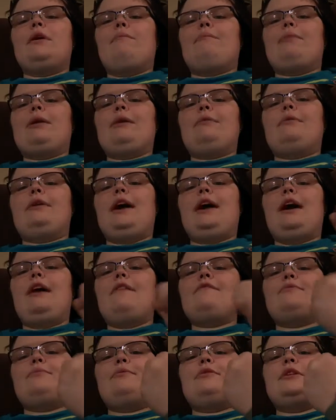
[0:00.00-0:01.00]
but I will
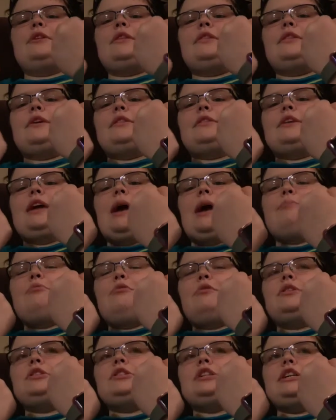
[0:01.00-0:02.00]
have to put it that the
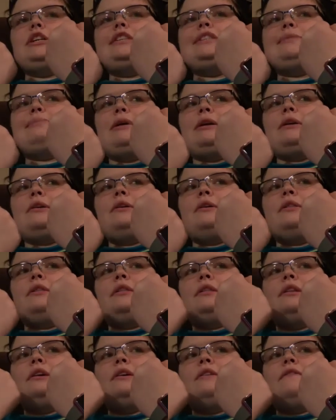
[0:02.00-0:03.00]
Apple Watch is better
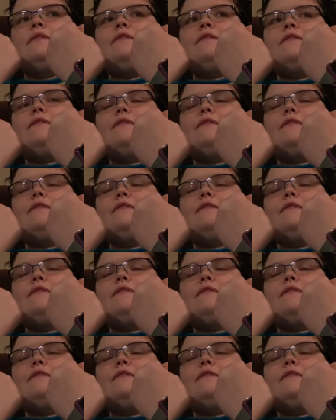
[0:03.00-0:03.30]
than the